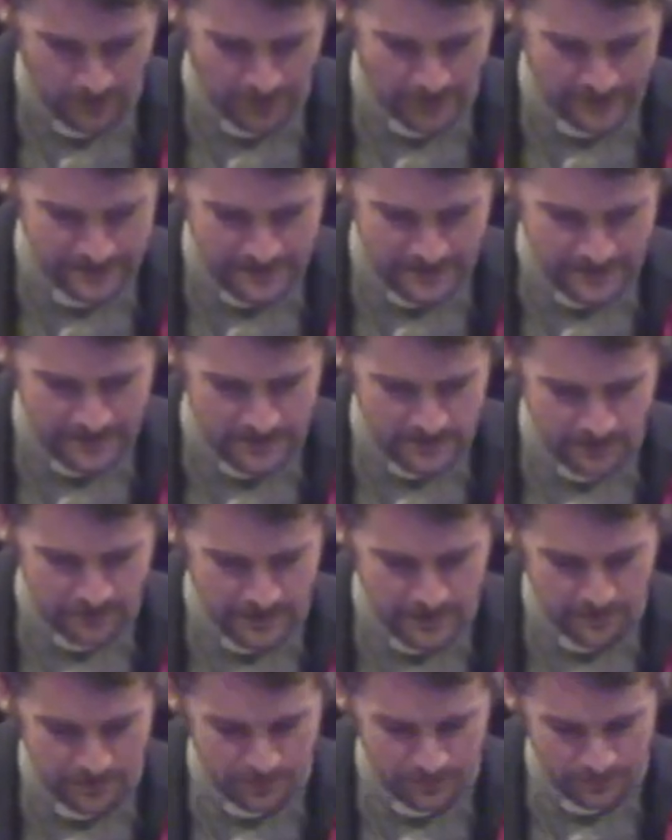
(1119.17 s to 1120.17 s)
I take
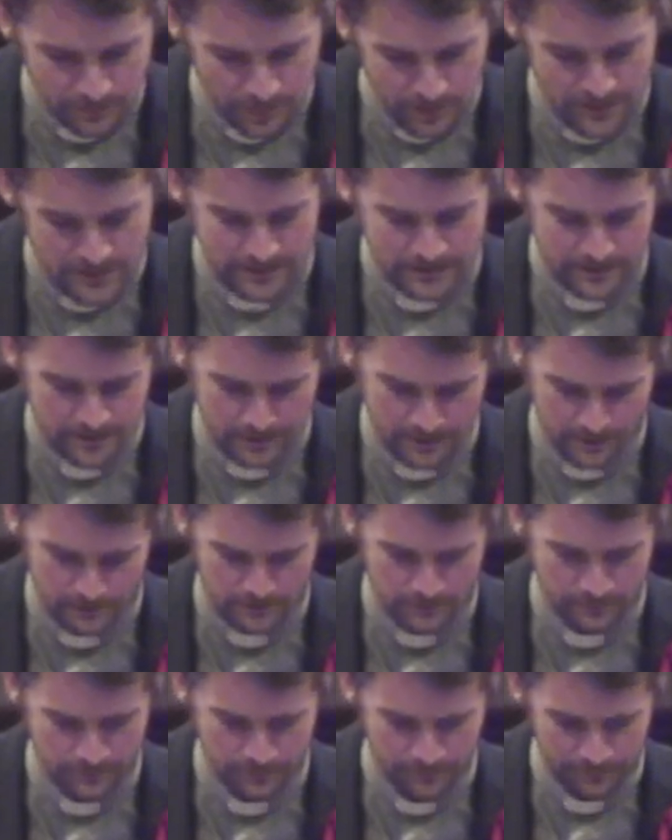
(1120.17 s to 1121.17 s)
great pride in
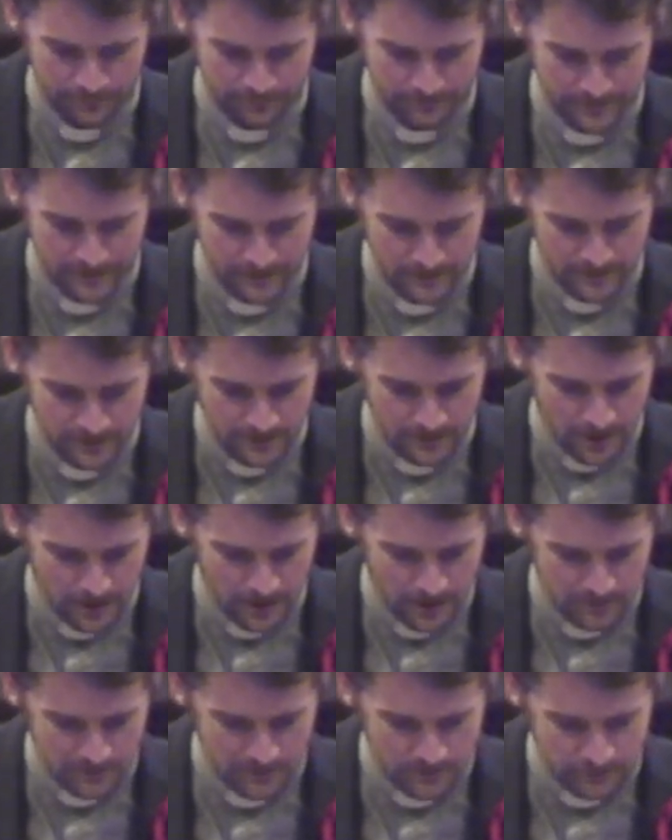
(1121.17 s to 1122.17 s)
you.
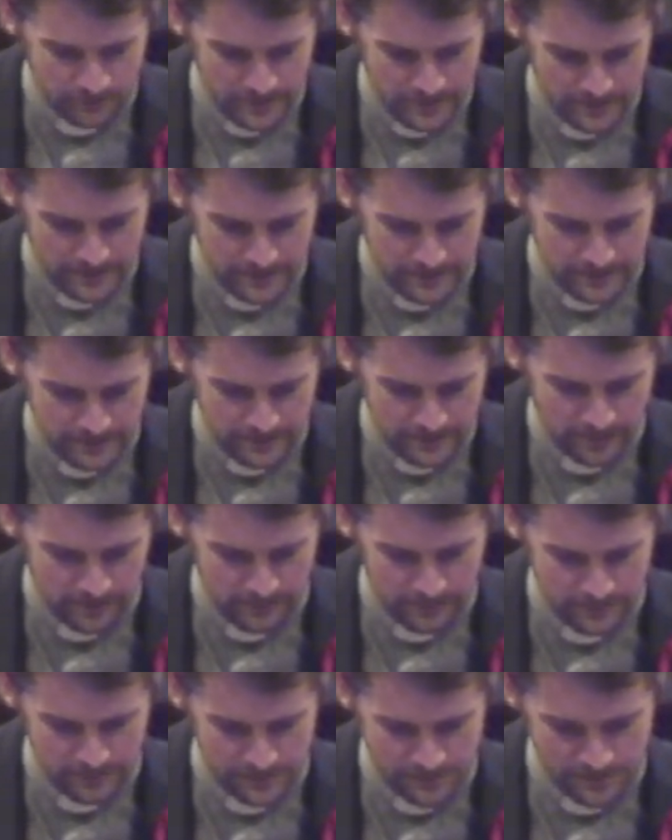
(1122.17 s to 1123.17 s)
I am greatly
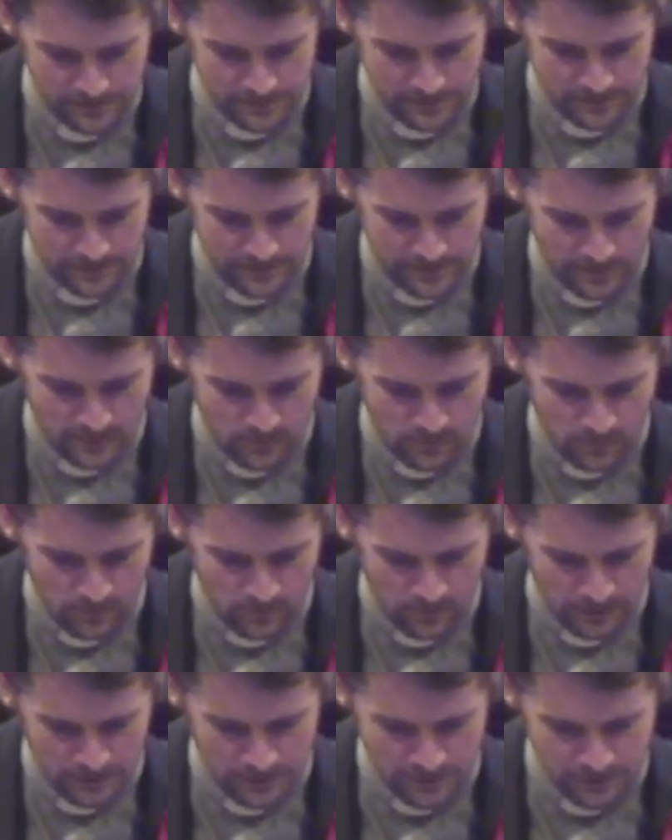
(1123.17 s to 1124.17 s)
encouraged in
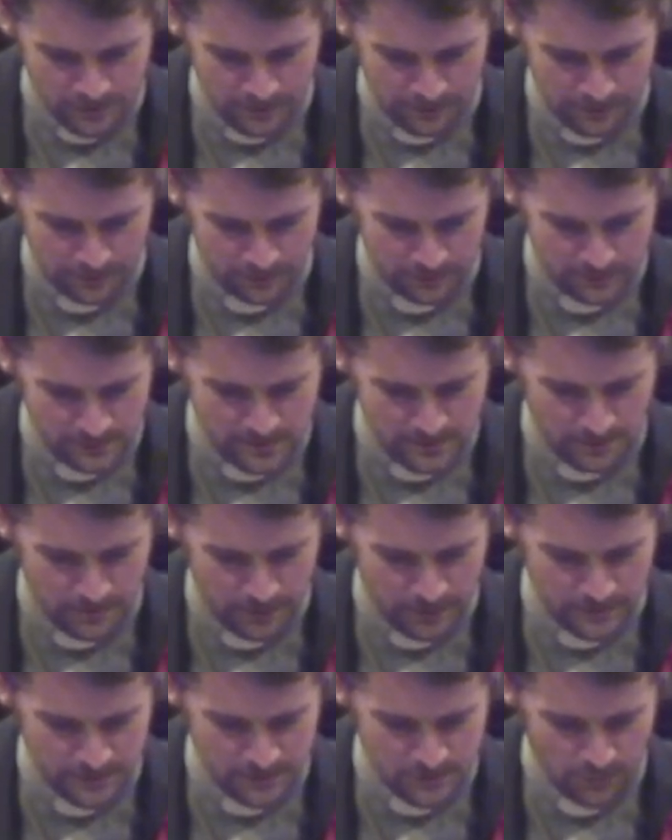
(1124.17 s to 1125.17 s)
all our troubles.
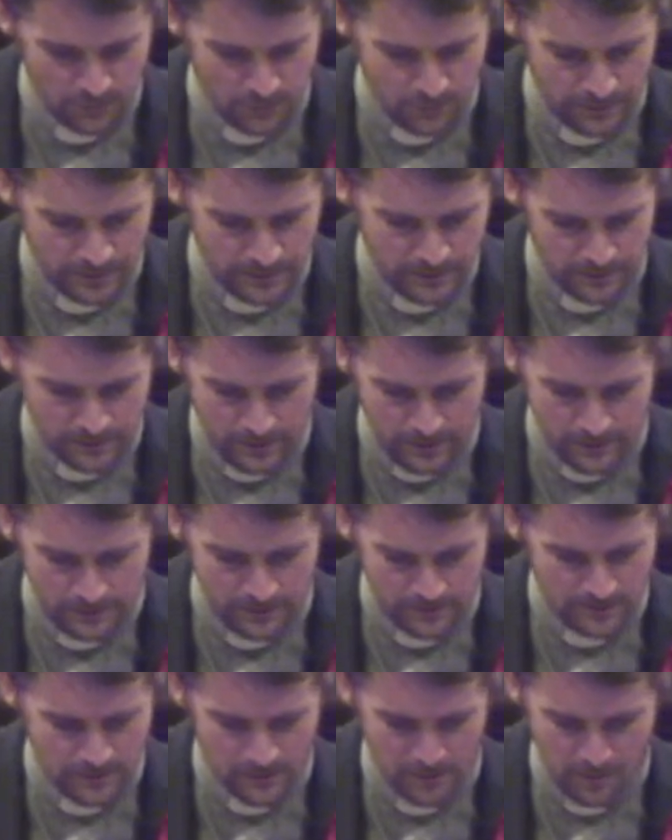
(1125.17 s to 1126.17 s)
My joy
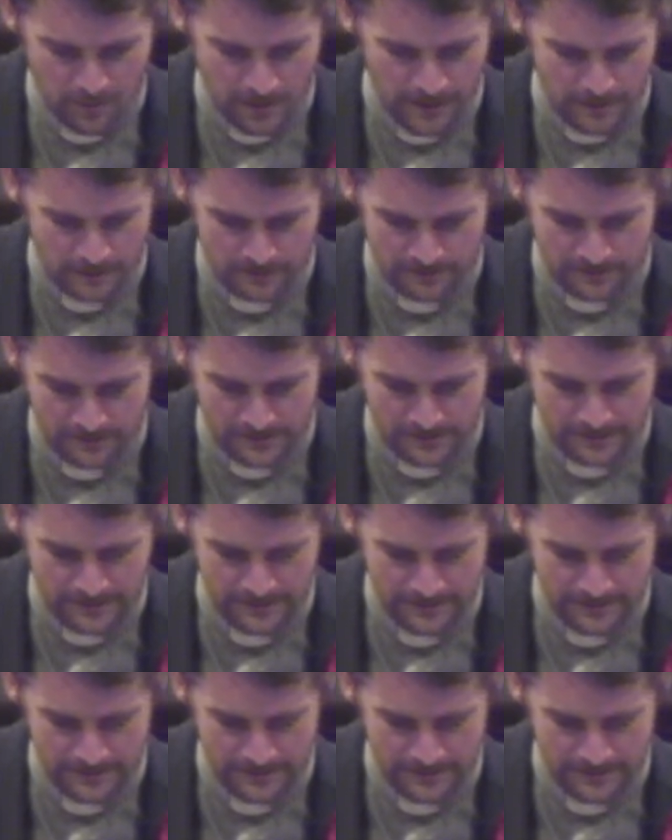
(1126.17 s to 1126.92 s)
knows no bounds.